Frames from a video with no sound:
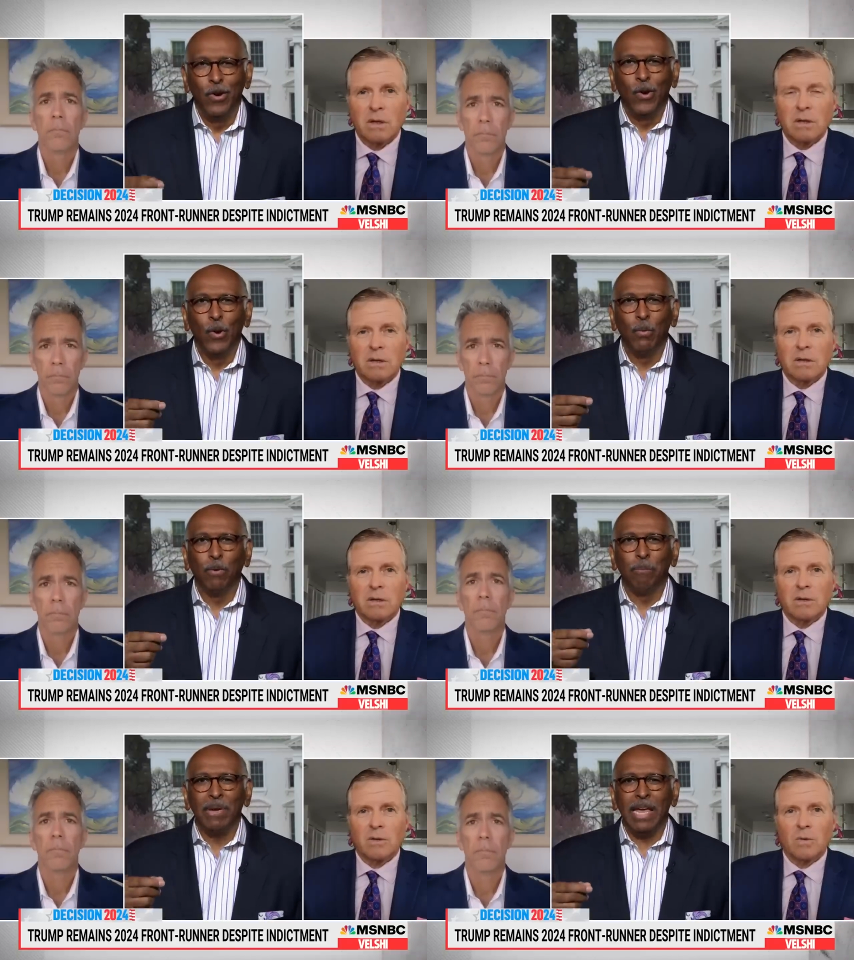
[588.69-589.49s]
Speaker 1: who will
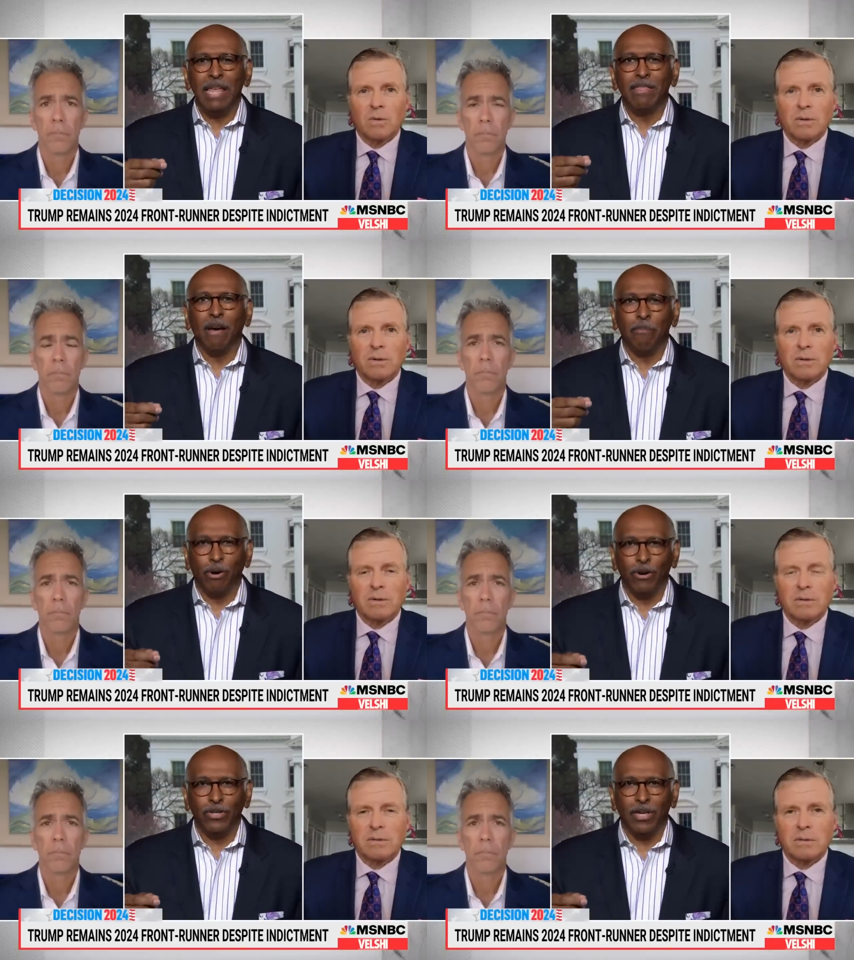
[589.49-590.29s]
be the
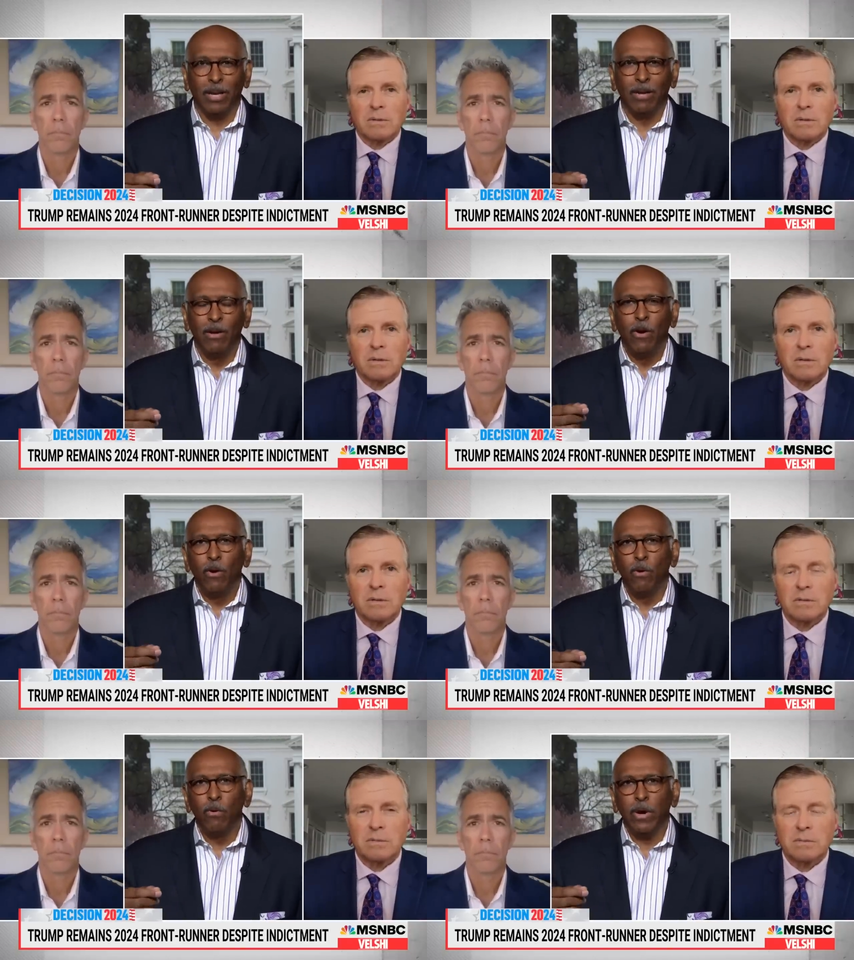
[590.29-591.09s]
person
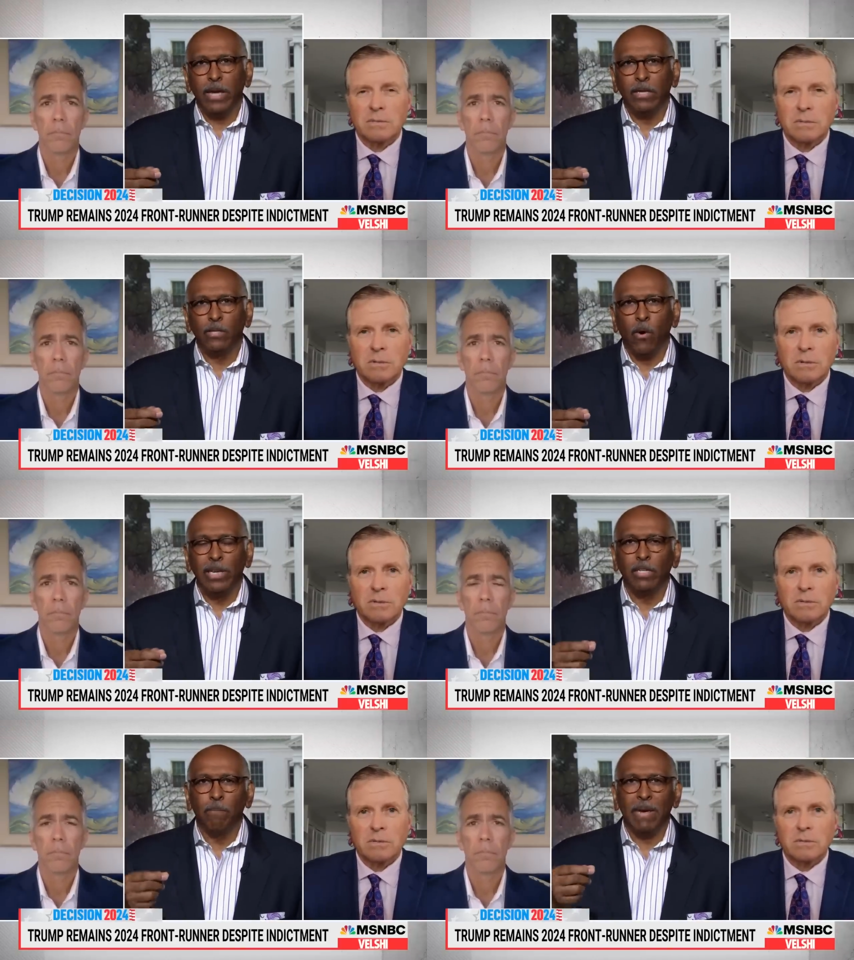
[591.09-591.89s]
who is going
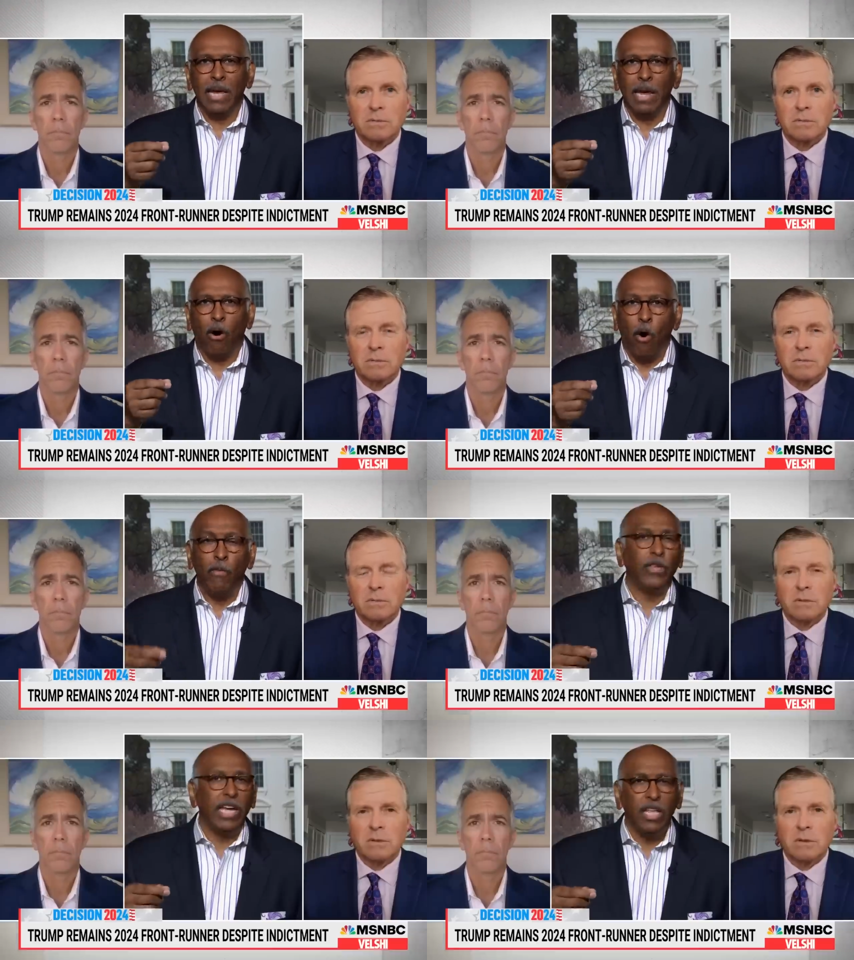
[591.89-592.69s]
to be on
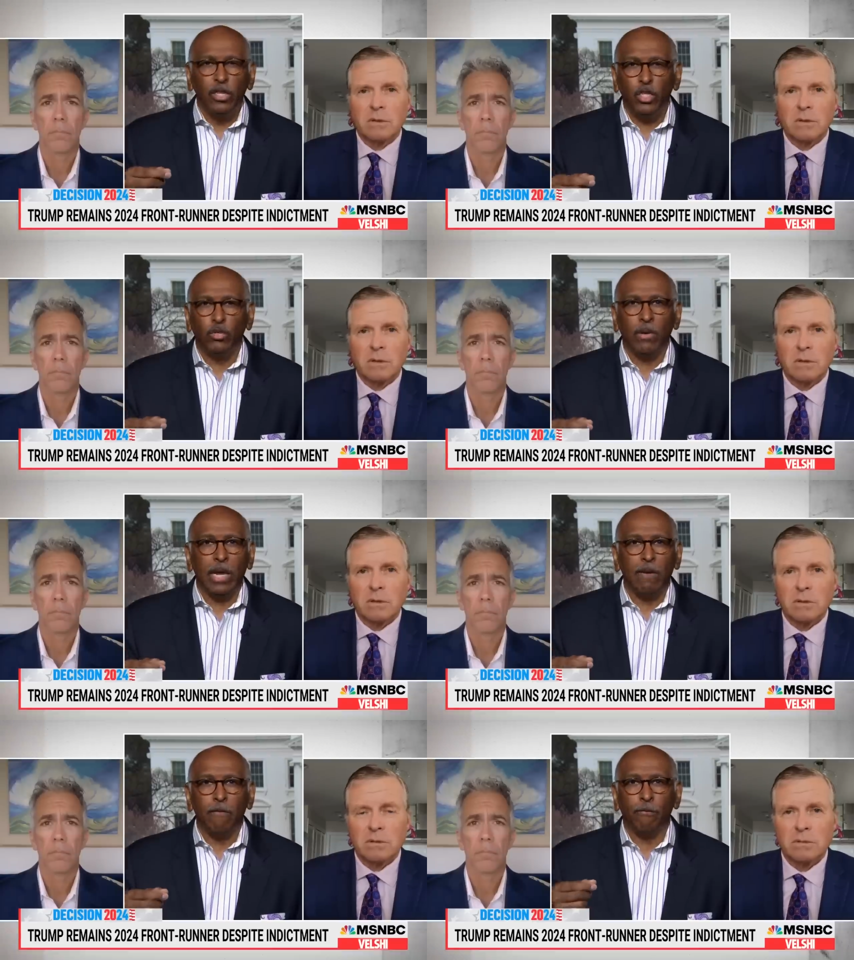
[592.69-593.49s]
the, in the
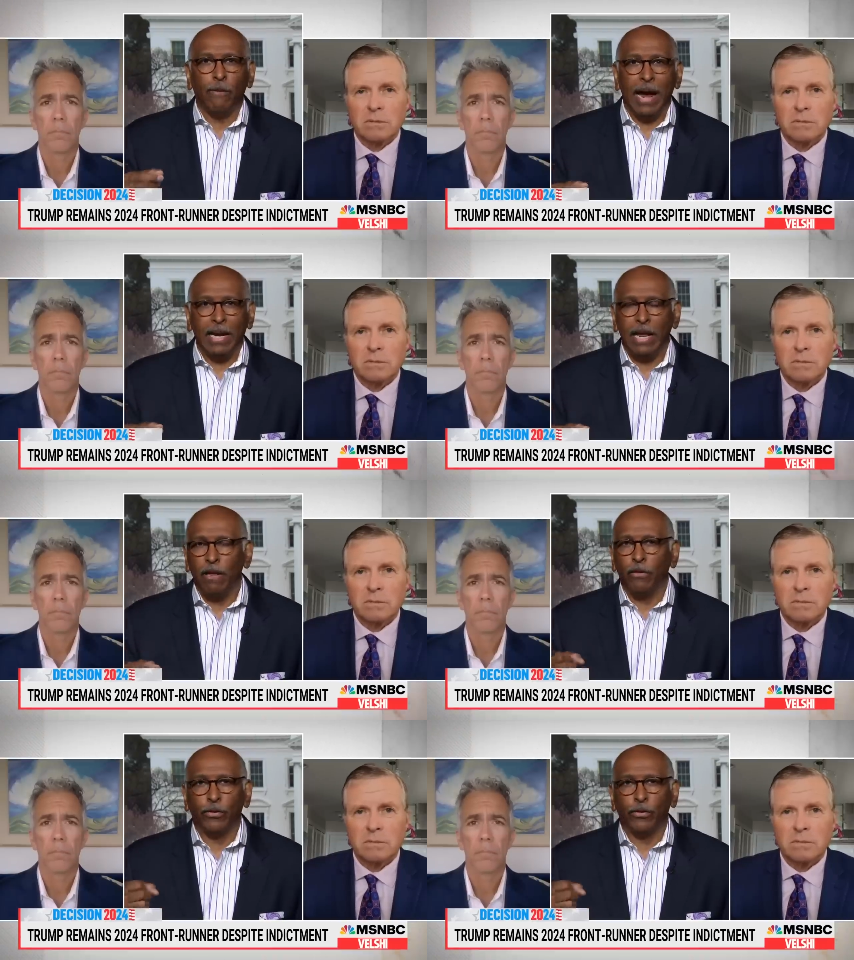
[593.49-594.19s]
street fighting,